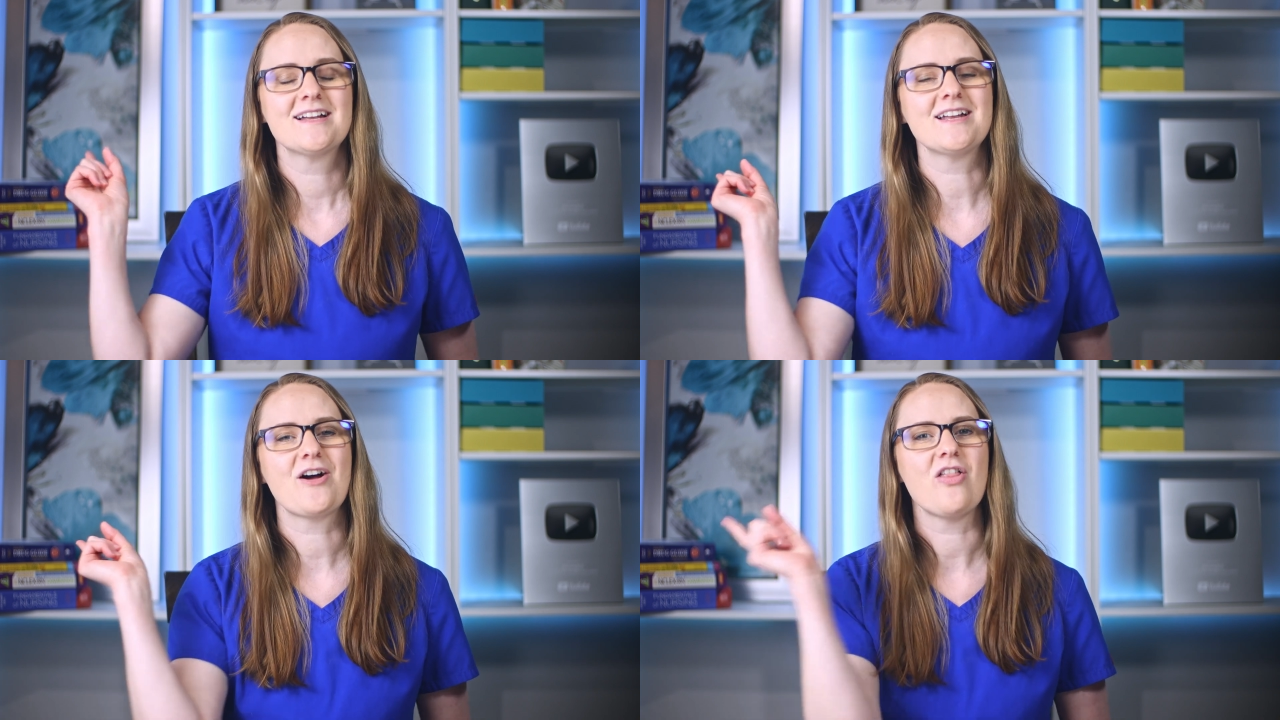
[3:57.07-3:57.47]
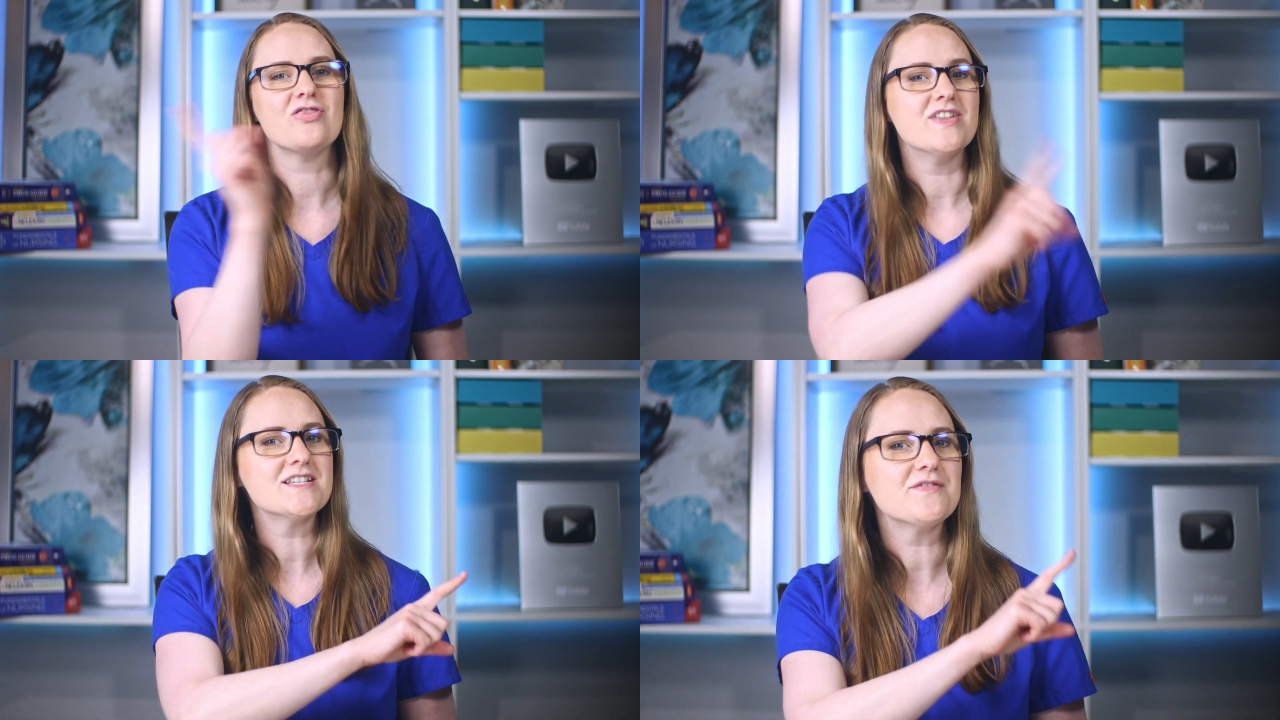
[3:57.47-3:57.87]
click
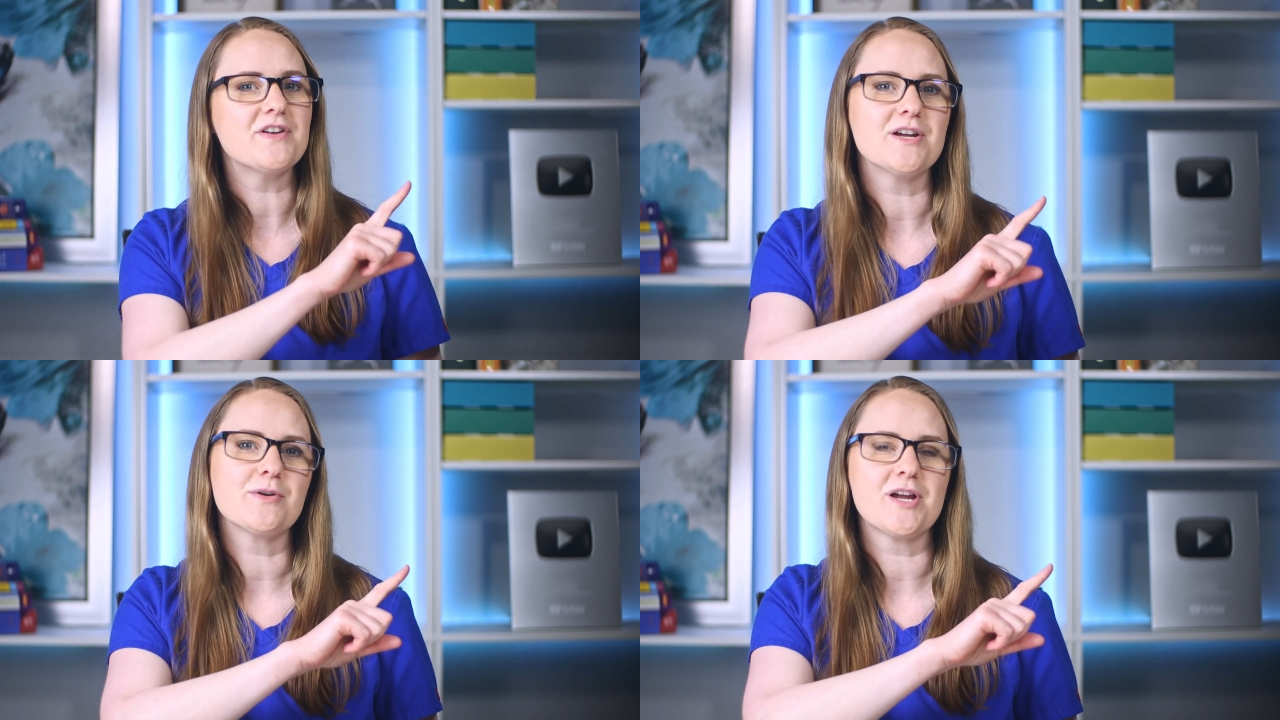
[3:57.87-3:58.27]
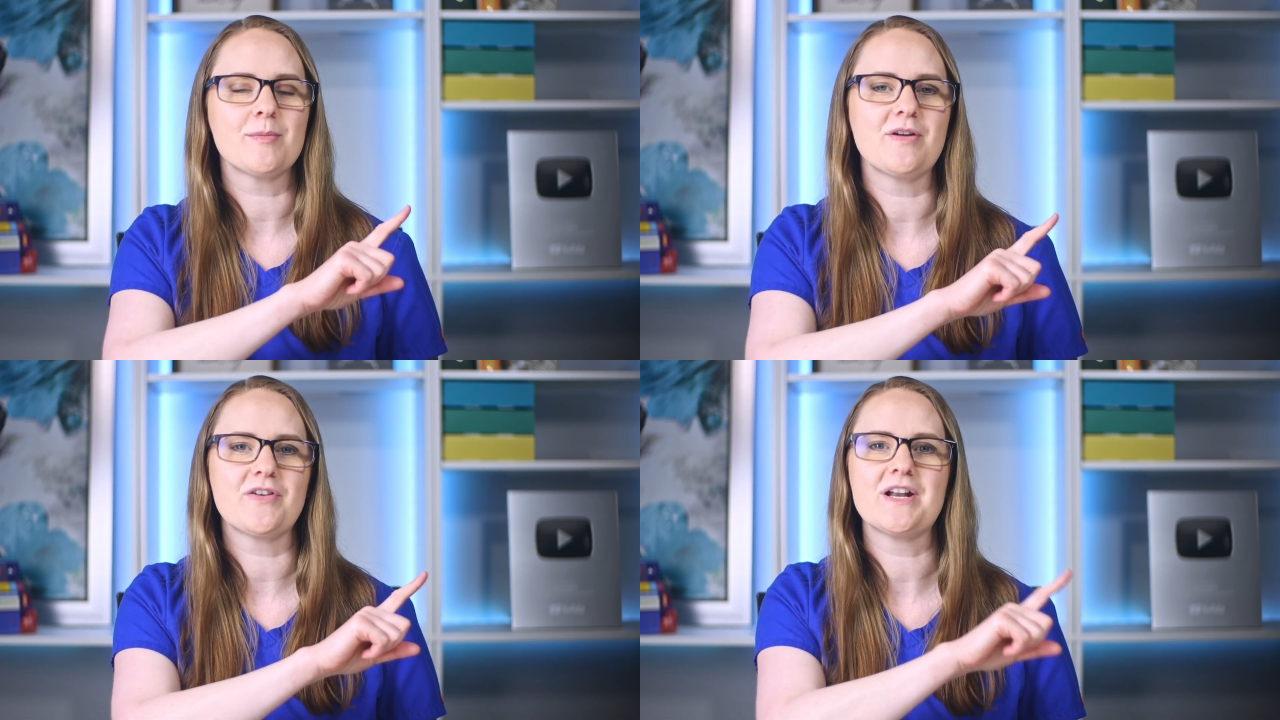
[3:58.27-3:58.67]
on this video here,
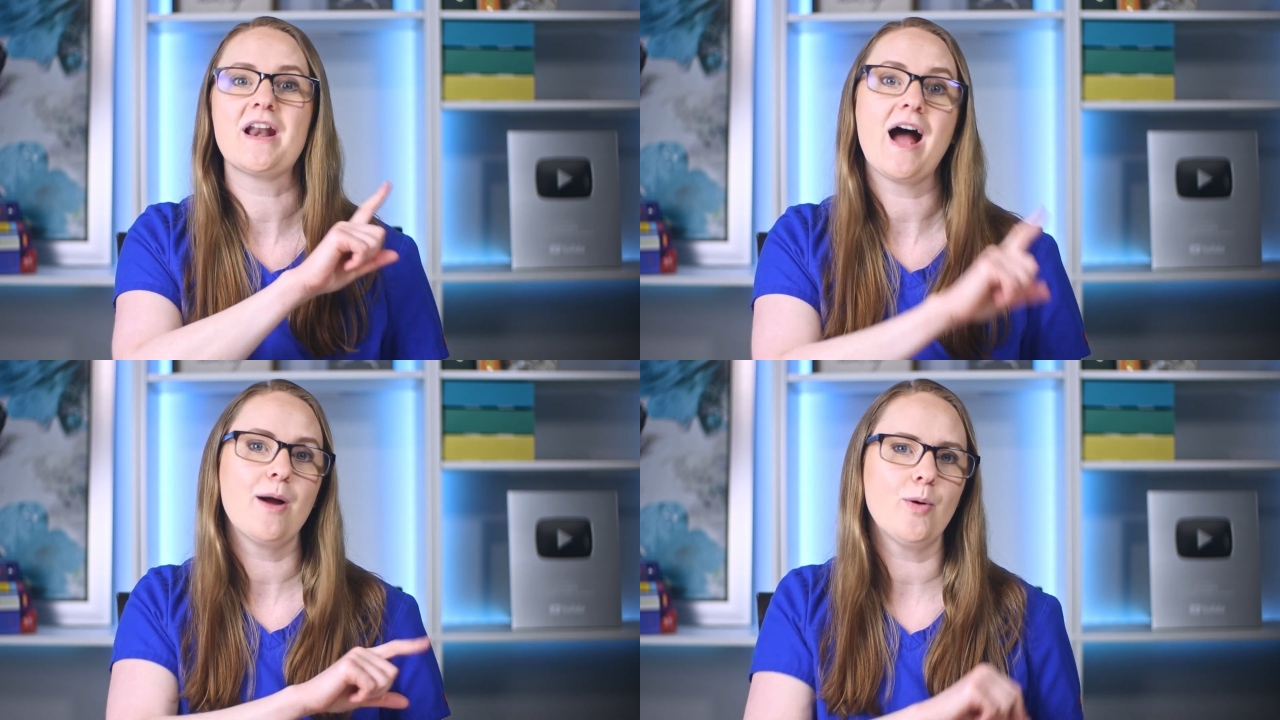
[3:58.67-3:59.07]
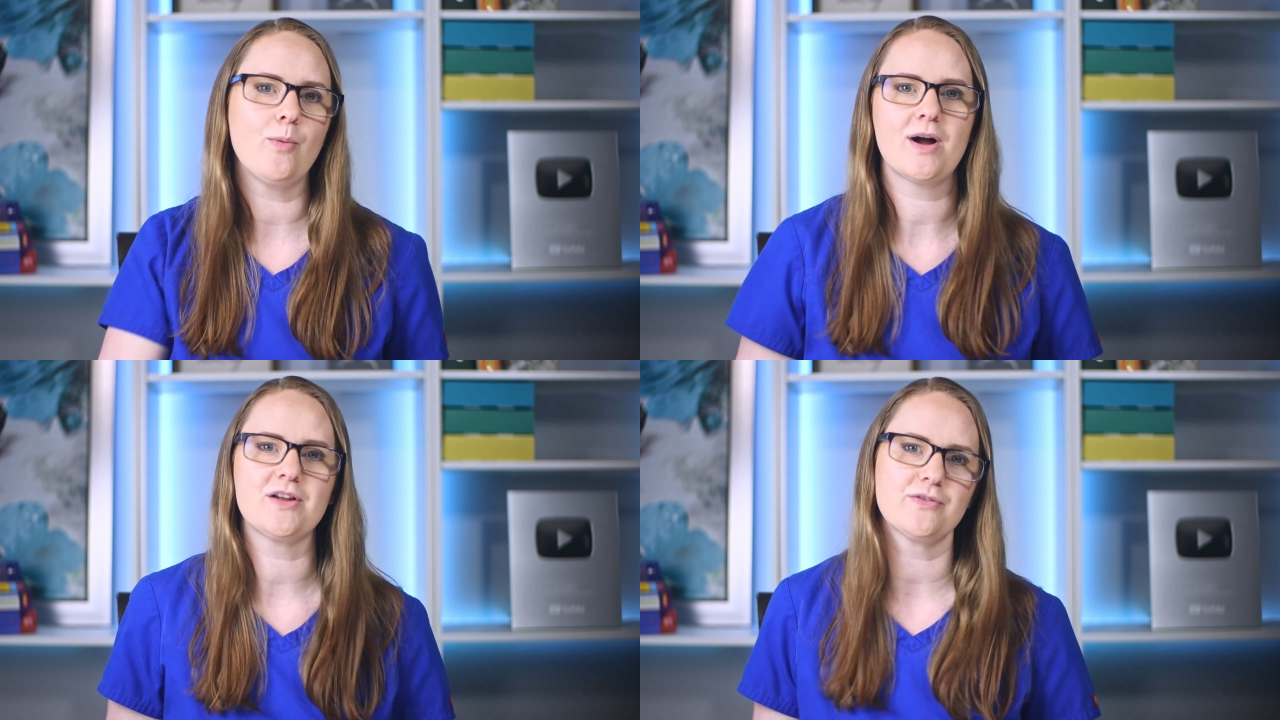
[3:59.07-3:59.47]
my friend, and I will
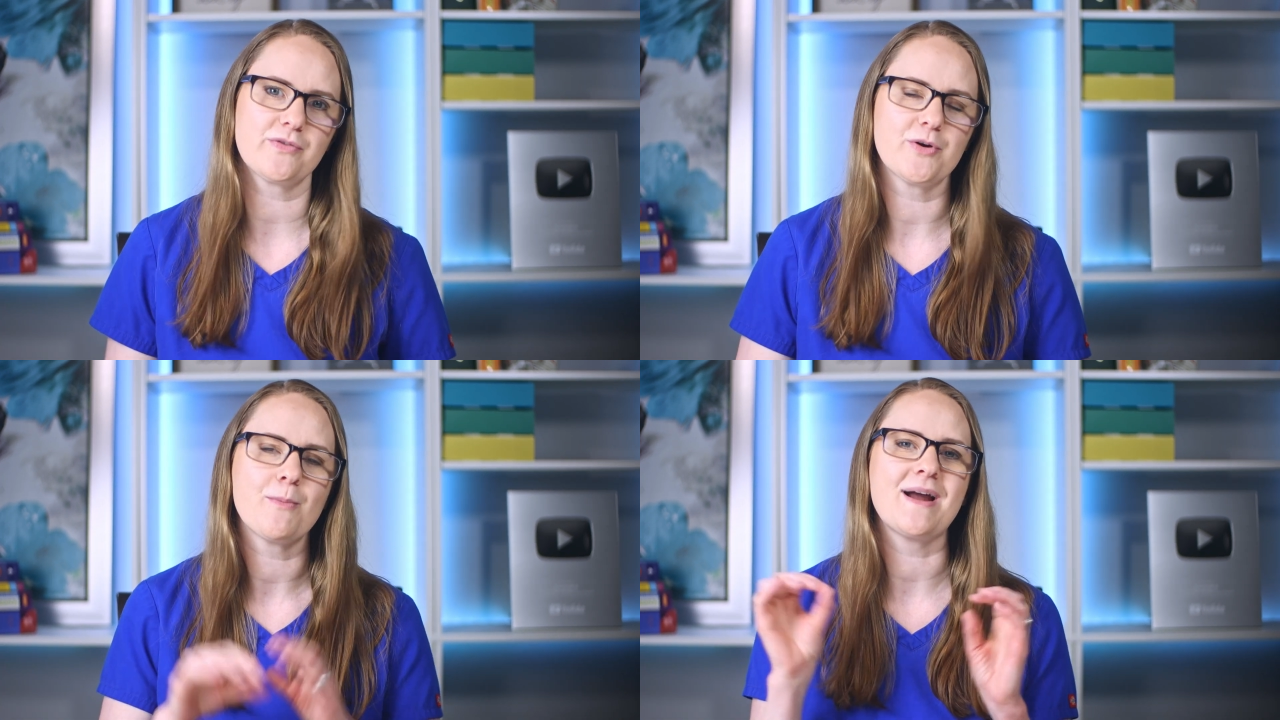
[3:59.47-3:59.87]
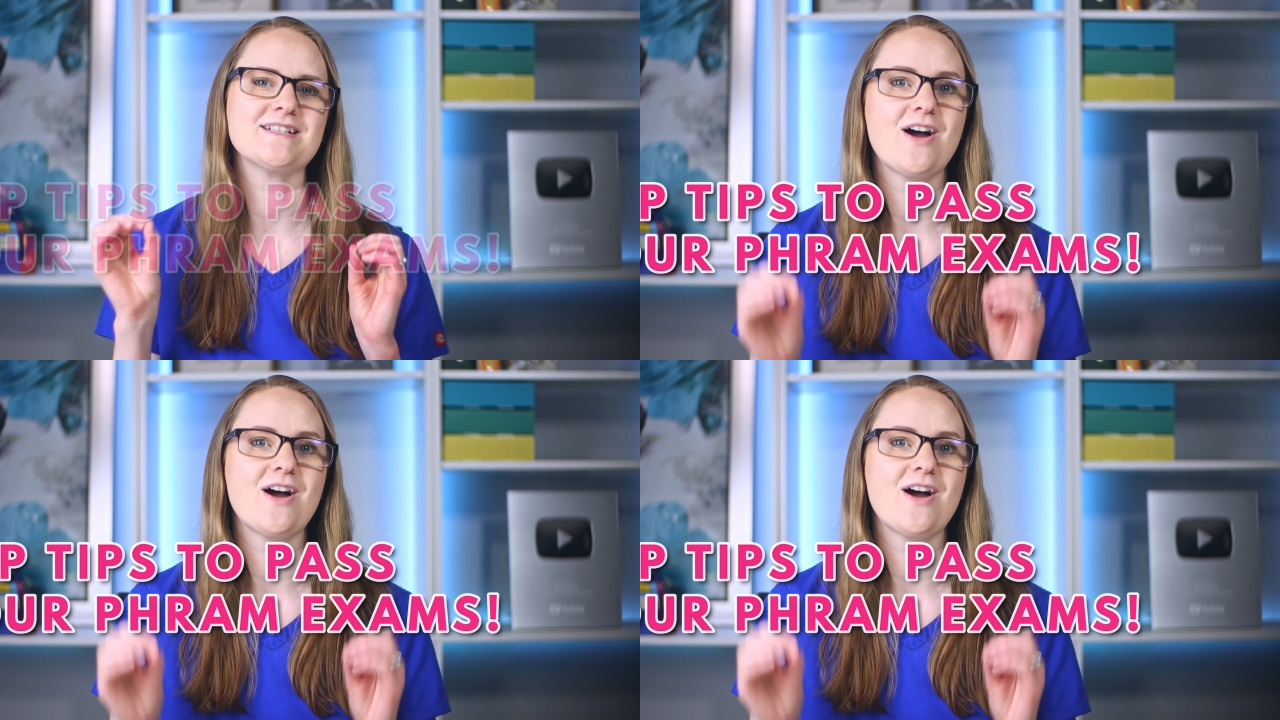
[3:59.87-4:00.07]
walk you through my